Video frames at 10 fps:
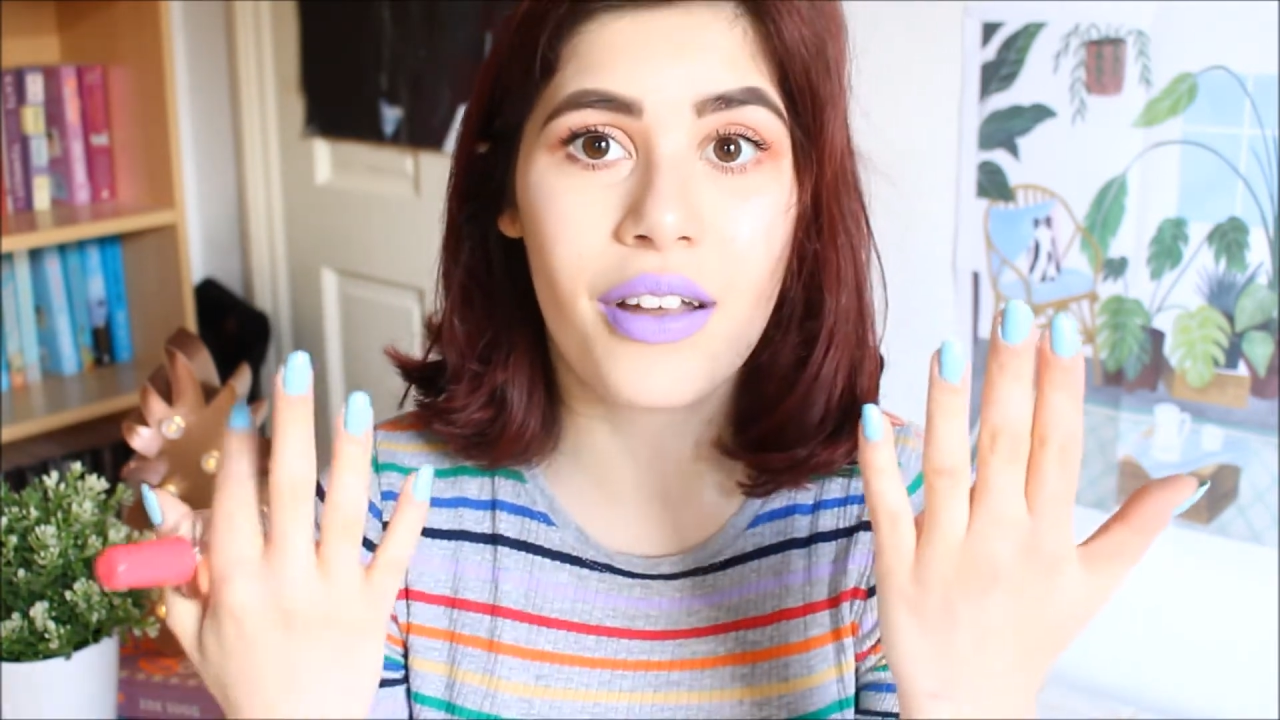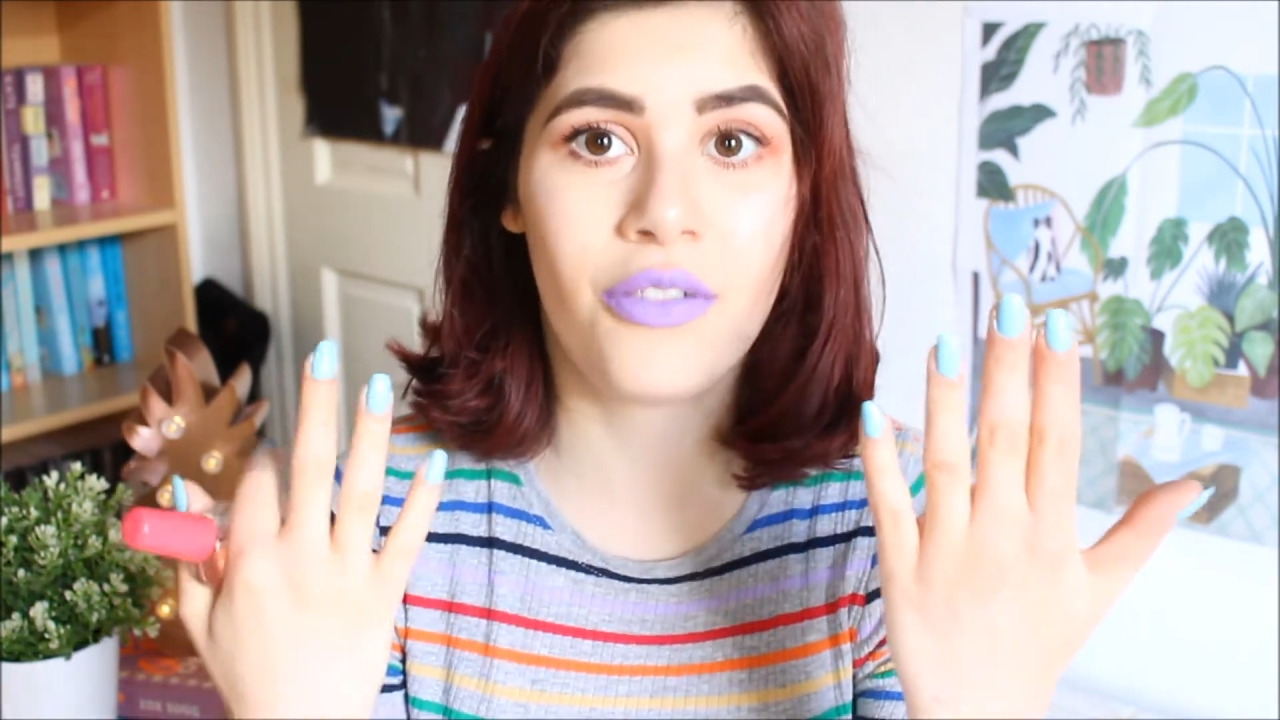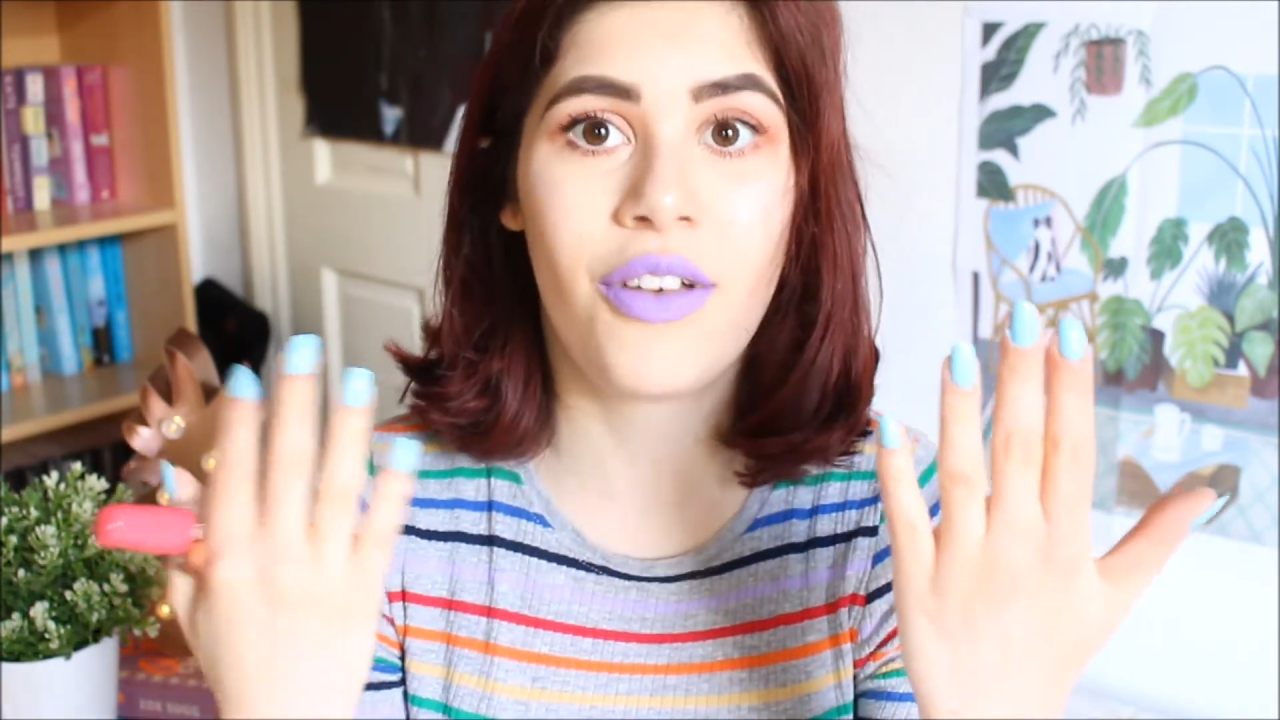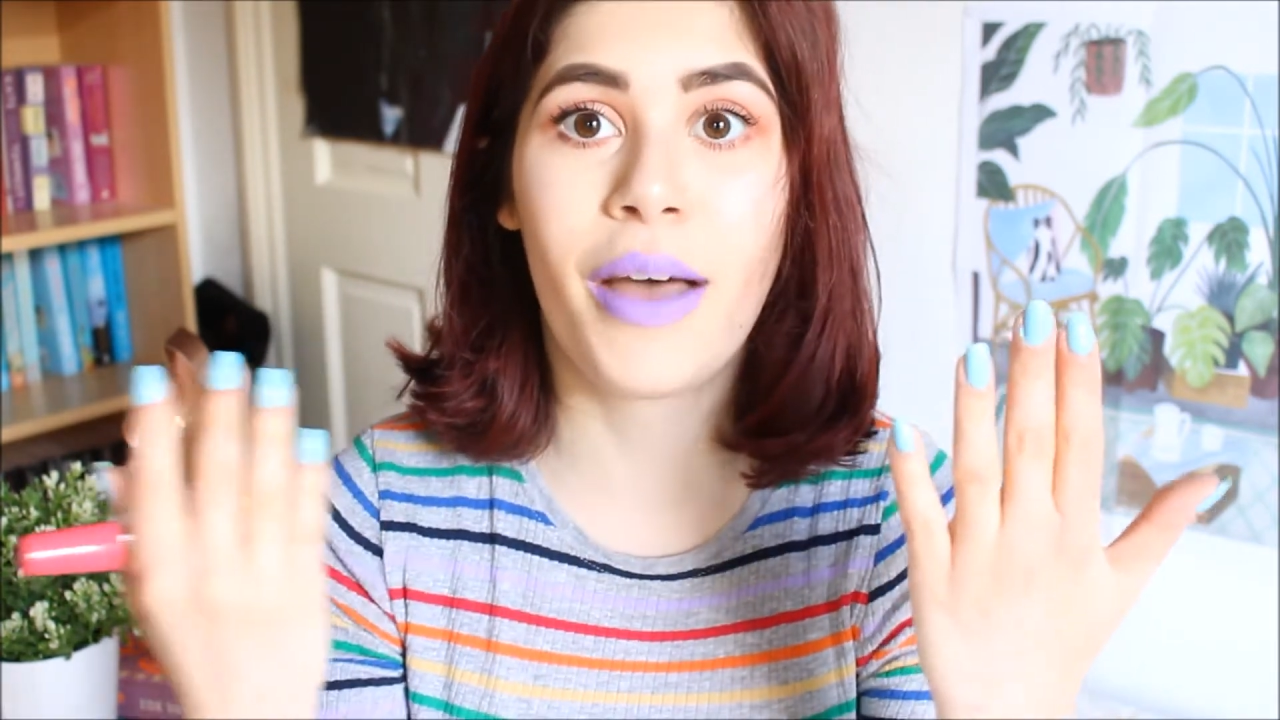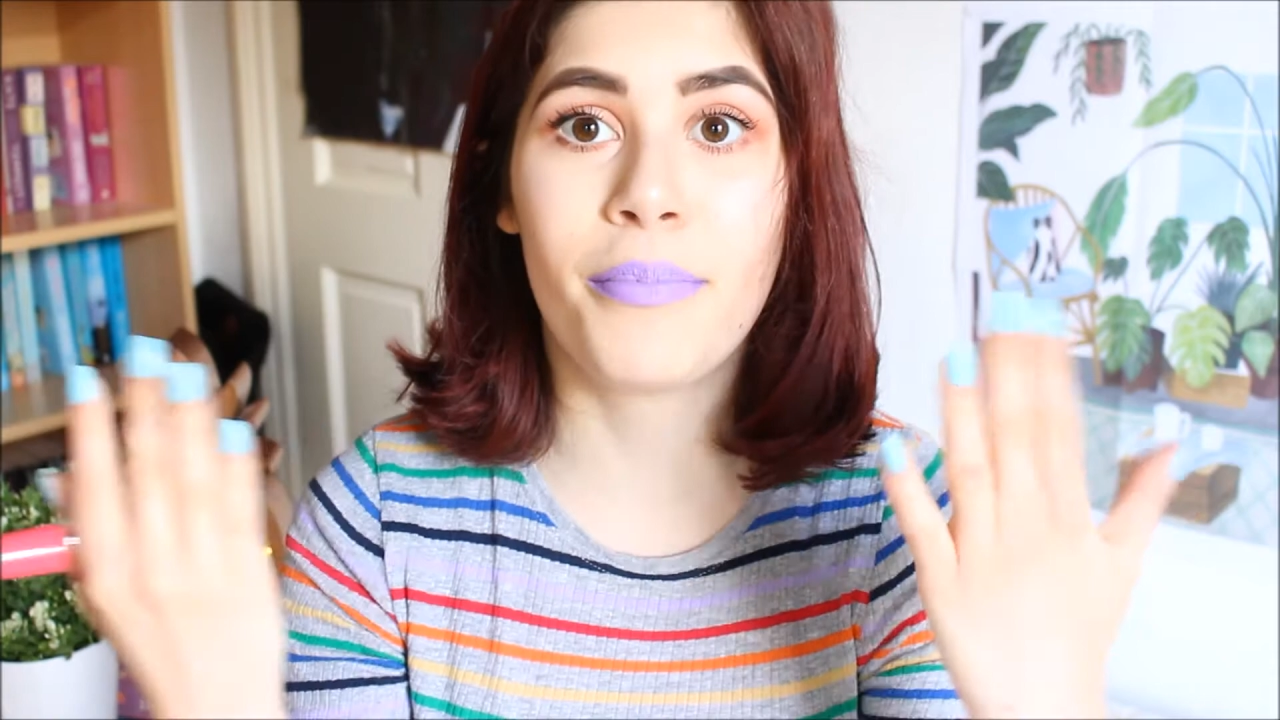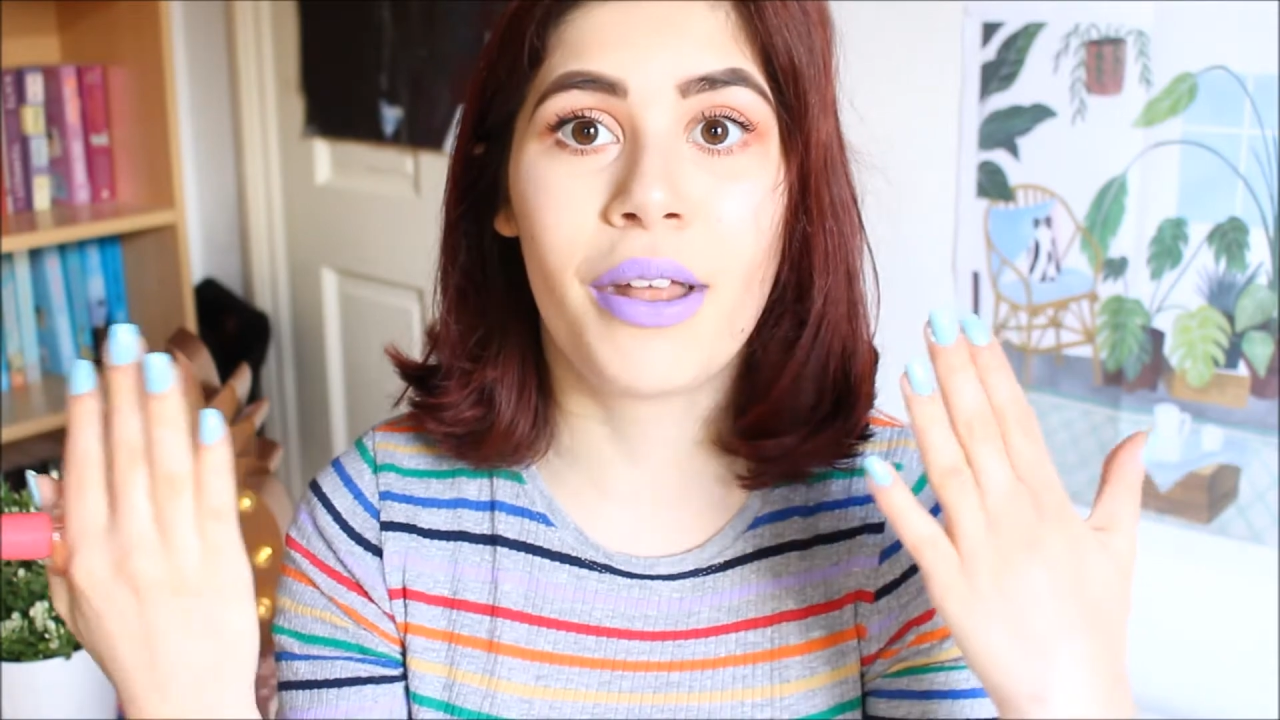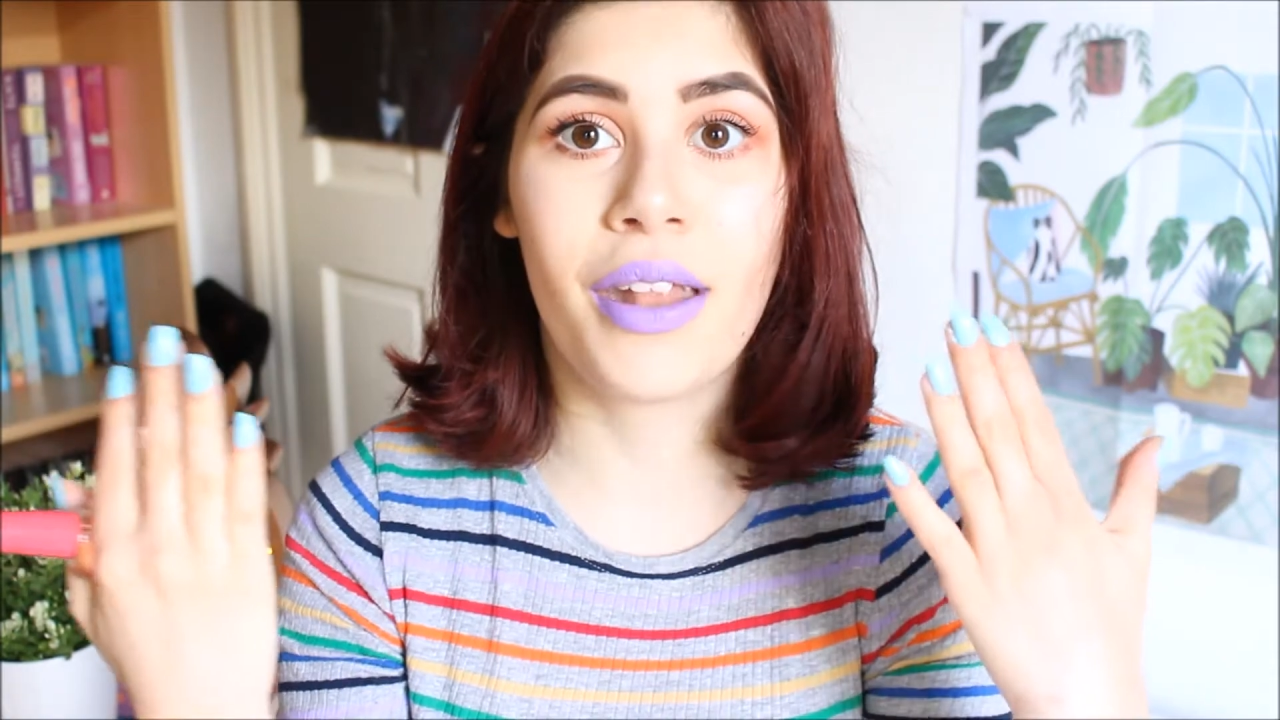I've had my